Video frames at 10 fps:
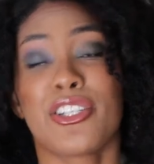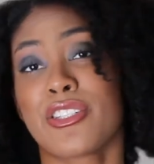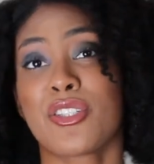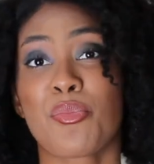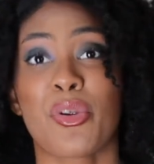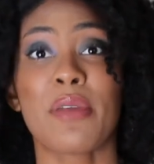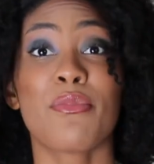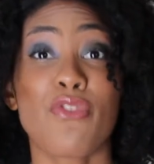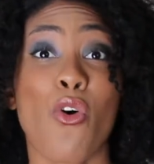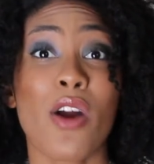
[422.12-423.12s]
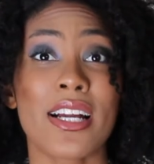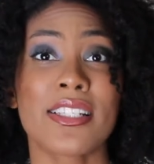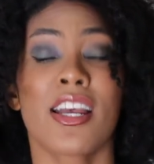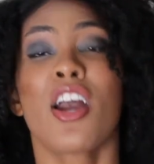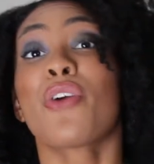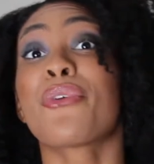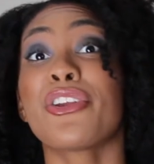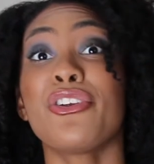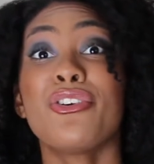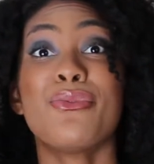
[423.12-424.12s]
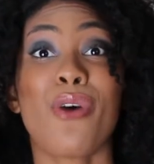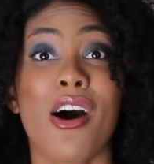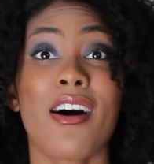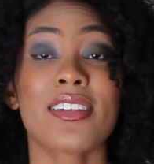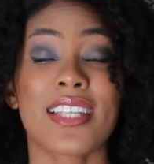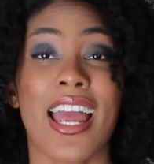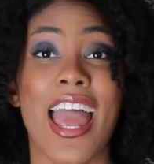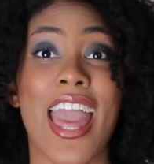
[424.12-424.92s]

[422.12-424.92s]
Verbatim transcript: to your supreme force what you want,